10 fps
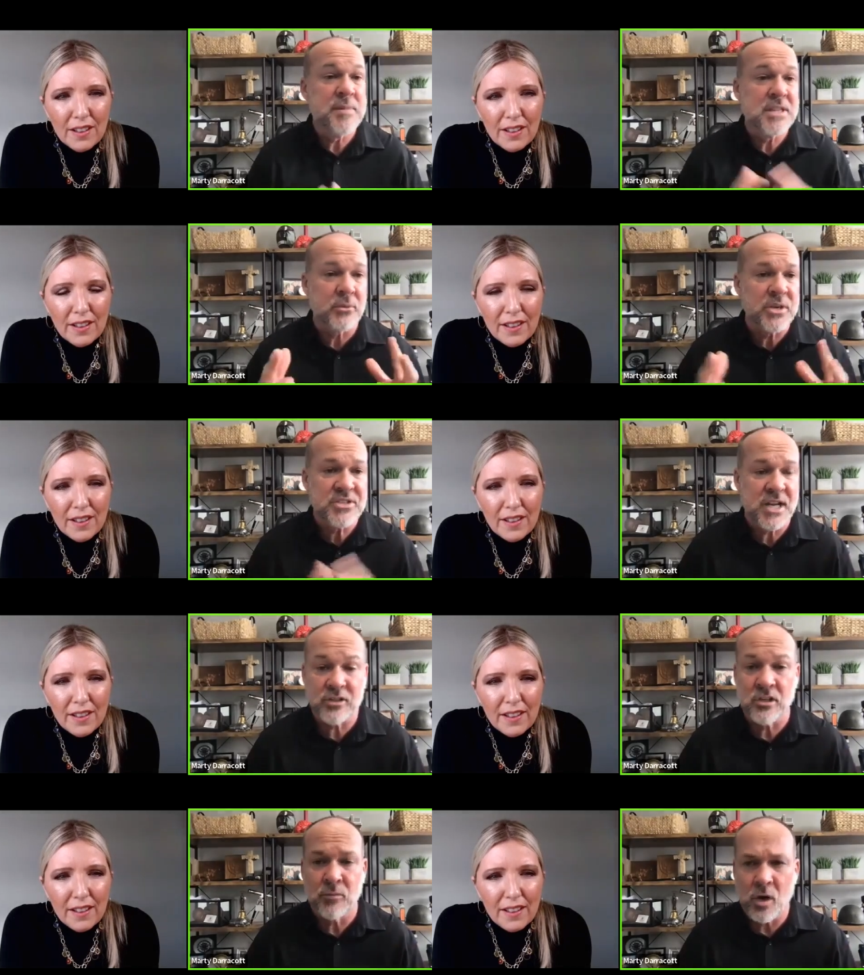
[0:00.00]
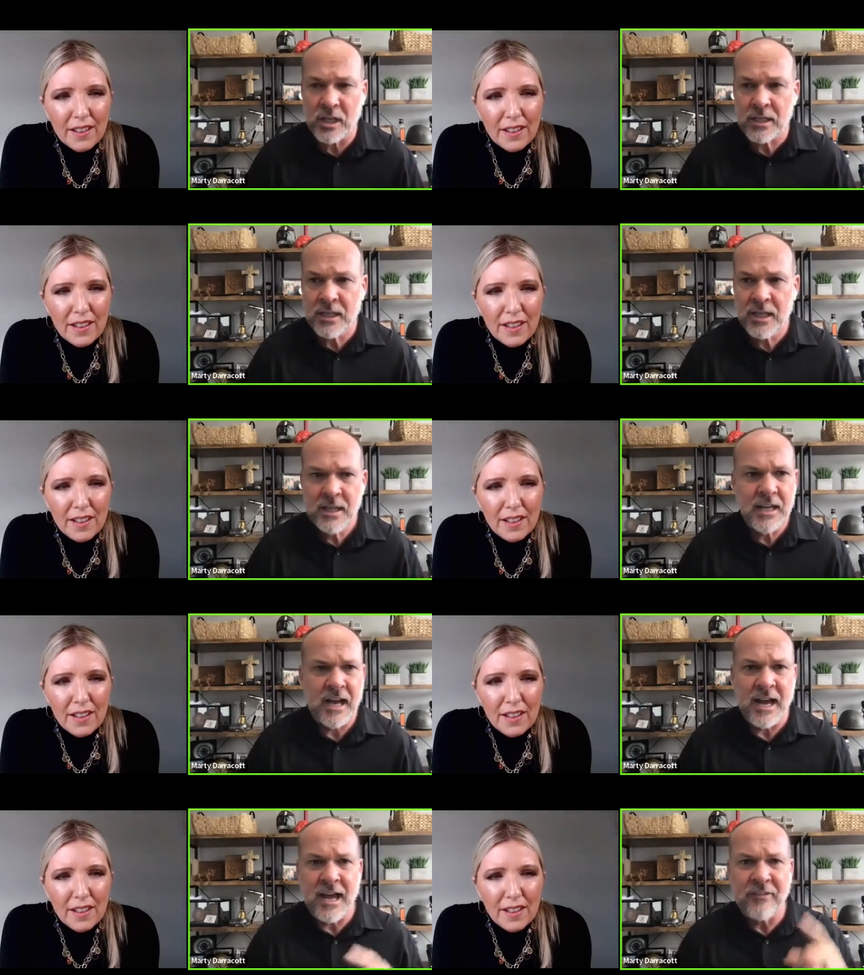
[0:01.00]
Speaker 1: women that reach out and go, Marty,
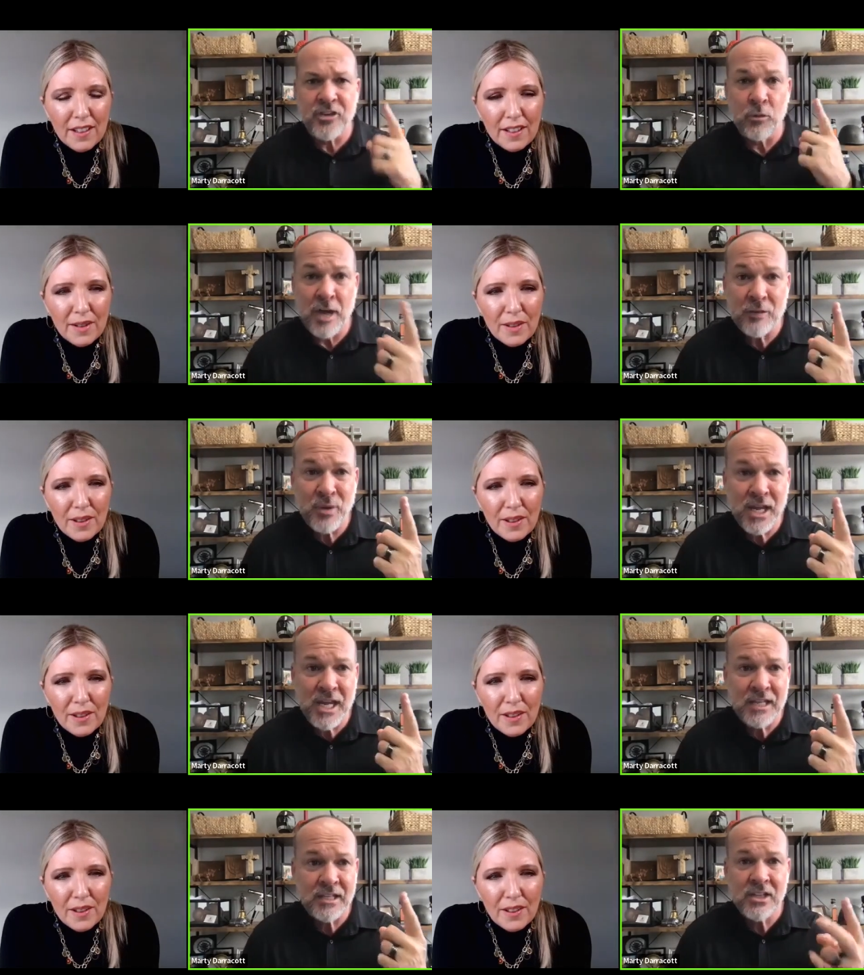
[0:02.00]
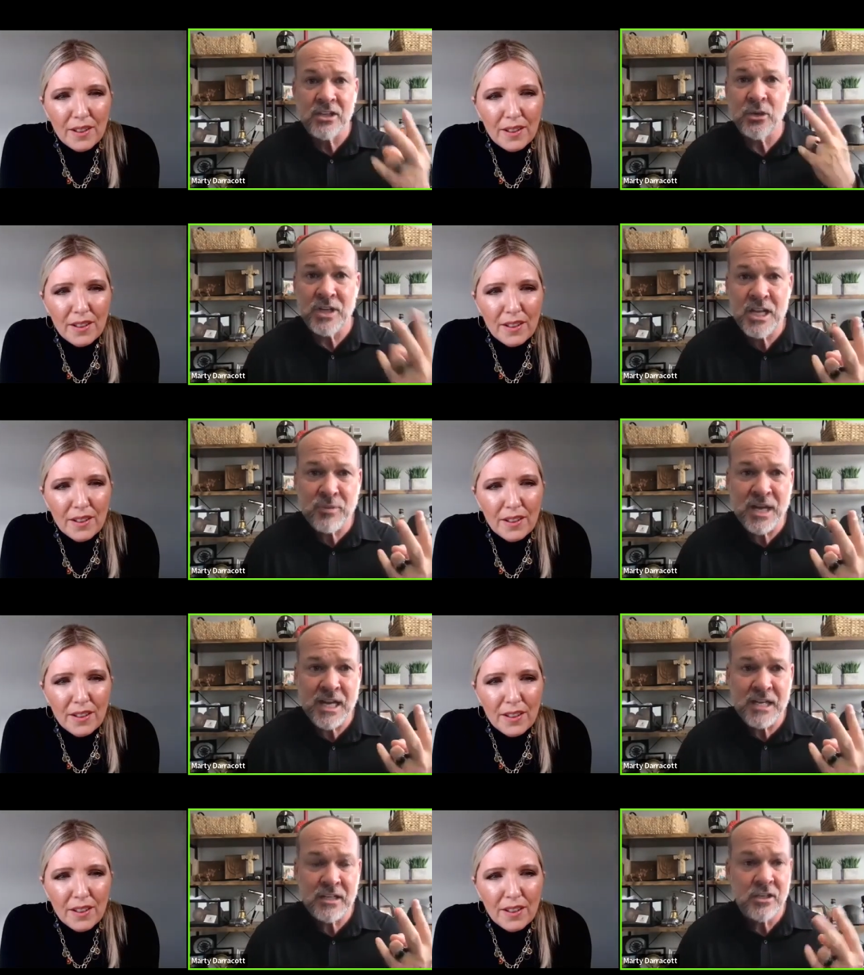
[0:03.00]
I have no back pain, no knee
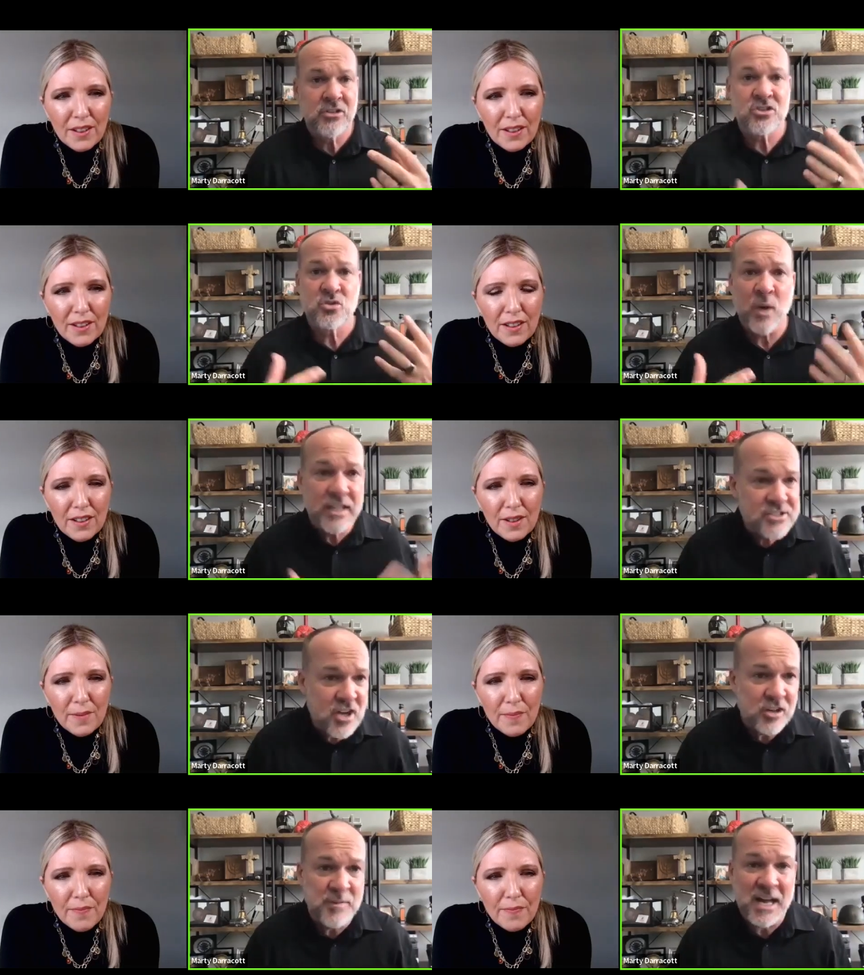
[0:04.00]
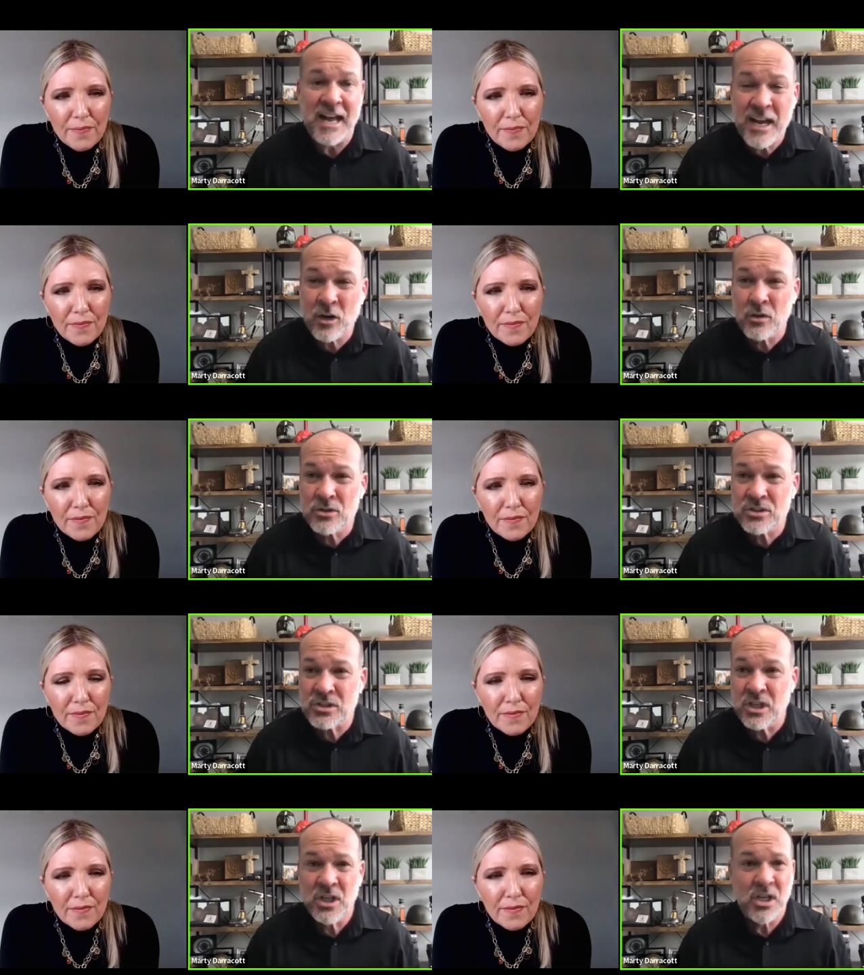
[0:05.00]
pain. The swelling's gone in my ankles.